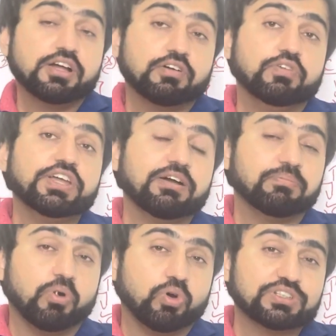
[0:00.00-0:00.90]
We have
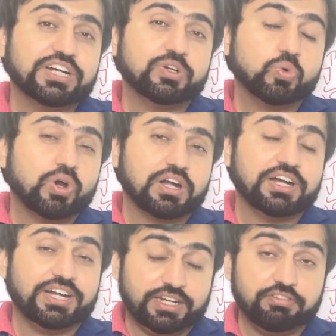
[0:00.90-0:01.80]
more than
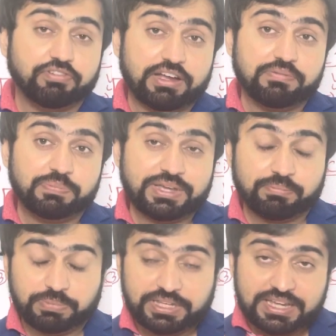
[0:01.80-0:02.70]
285
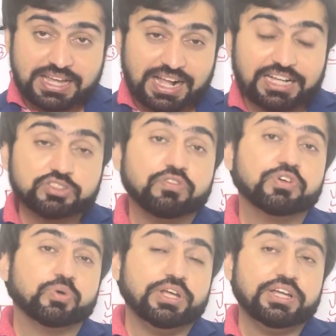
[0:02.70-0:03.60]
PMP as of
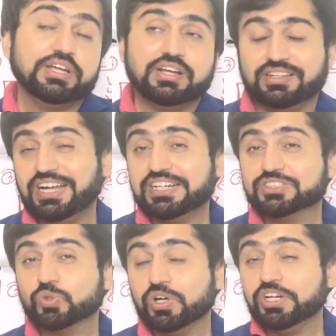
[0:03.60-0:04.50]
today, that is
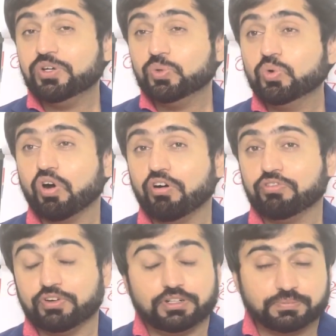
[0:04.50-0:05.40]
22
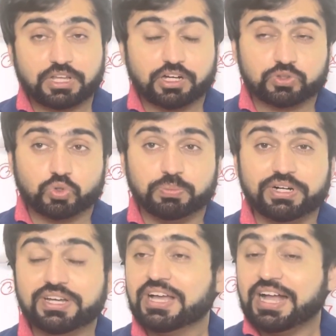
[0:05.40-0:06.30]
of October,
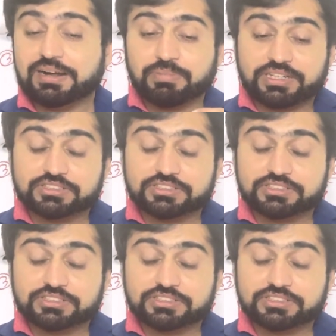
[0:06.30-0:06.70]
and my